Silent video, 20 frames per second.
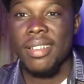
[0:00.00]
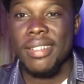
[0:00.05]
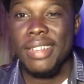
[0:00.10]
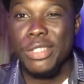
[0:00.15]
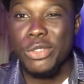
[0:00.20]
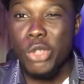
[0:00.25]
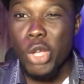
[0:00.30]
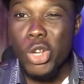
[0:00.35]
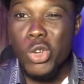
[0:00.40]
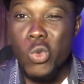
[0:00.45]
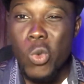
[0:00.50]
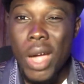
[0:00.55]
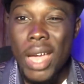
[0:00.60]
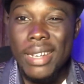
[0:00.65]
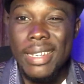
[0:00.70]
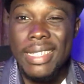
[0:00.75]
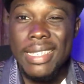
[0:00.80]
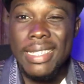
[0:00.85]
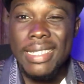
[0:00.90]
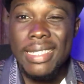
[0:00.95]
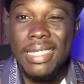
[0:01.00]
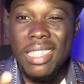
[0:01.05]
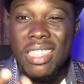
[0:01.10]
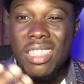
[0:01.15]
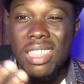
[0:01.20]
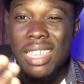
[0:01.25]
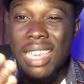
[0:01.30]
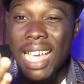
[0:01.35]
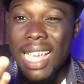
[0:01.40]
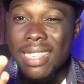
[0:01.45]
The third one is
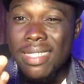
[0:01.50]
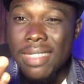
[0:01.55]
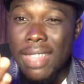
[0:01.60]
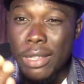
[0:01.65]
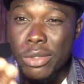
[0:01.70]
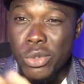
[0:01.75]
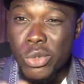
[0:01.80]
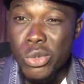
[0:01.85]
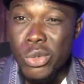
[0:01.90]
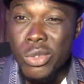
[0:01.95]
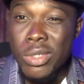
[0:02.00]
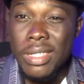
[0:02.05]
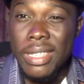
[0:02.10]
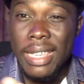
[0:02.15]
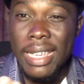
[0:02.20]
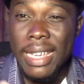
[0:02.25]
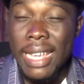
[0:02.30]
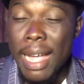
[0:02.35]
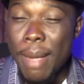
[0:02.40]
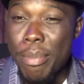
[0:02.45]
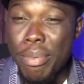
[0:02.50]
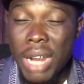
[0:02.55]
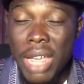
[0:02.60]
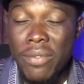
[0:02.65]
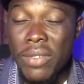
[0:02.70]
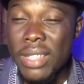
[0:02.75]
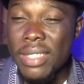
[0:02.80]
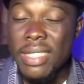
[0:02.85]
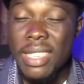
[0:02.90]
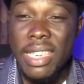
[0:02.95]
she has tattoos in her
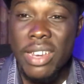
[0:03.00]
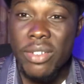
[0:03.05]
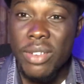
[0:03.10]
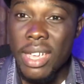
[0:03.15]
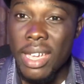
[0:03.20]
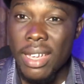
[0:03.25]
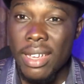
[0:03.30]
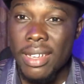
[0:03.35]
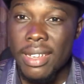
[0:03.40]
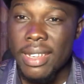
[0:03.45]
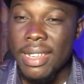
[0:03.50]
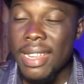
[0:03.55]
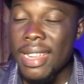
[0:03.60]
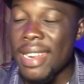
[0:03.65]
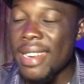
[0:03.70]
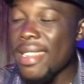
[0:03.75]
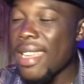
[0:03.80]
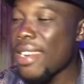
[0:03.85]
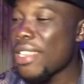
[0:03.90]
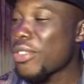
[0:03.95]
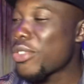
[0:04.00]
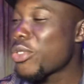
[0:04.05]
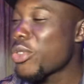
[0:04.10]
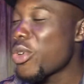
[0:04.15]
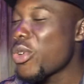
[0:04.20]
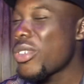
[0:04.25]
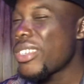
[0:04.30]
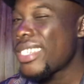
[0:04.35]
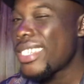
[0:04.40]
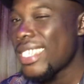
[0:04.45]
private area. There is
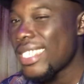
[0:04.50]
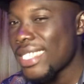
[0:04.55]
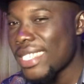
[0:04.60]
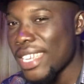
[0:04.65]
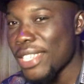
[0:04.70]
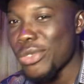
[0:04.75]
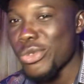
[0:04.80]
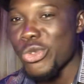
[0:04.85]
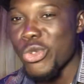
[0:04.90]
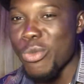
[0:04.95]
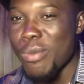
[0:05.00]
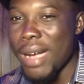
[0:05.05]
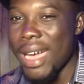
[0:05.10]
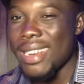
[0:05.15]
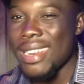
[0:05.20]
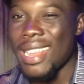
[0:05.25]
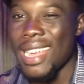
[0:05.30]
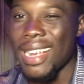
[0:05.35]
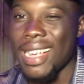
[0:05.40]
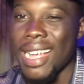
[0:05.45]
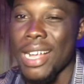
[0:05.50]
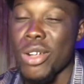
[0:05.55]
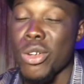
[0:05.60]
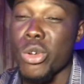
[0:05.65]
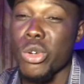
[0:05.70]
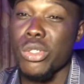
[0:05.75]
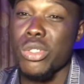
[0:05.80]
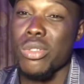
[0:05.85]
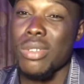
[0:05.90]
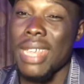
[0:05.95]
no decent woman that can
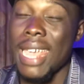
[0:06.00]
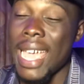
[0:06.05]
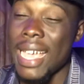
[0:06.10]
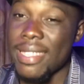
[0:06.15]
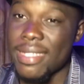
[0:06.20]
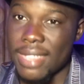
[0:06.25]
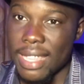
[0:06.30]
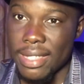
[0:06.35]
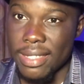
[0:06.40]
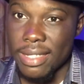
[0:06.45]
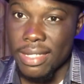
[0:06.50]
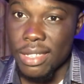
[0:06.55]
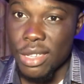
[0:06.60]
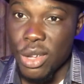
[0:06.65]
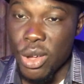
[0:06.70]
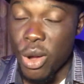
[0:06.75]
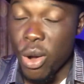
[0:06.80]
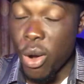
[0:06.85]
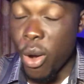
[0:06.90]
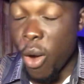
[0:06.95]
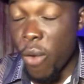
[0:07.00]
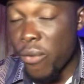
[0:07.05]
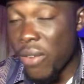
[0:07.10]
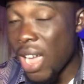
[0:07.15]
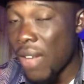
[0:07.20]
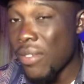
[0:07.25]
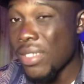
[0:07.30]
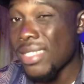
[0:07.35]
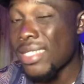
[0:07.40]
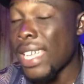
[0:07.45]
go to the extent of
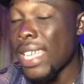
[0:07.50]
having